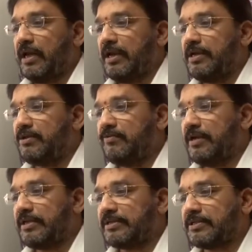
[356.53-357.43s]

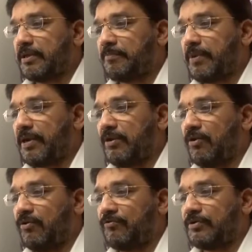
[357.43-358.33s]
adequate supply
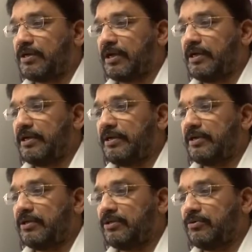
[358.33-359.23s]
of credit
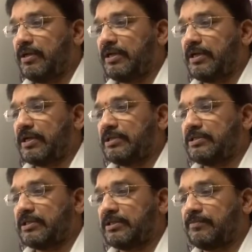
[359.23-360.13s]
to agriculture.